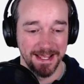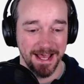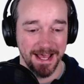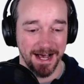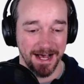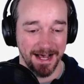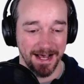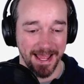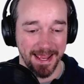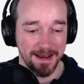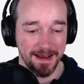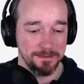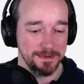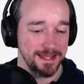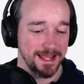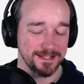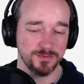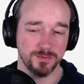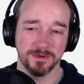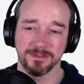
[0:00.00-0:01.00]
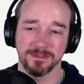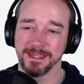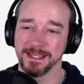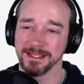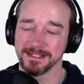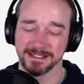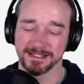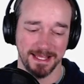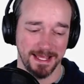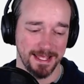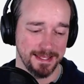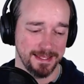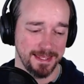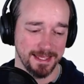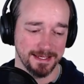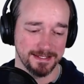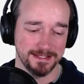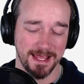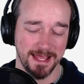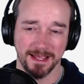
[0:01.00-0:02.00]
And I mean, that's where things like
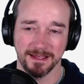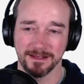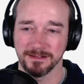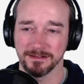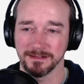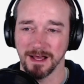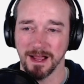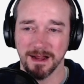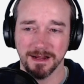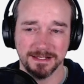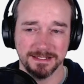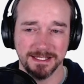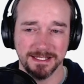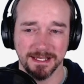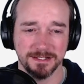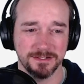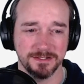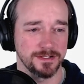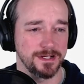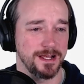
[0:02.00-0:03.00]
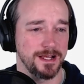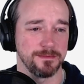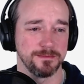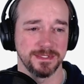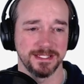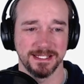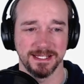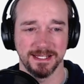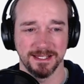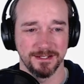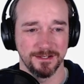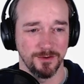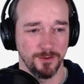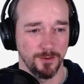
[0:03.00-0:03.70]
hexagonal architecture comes in,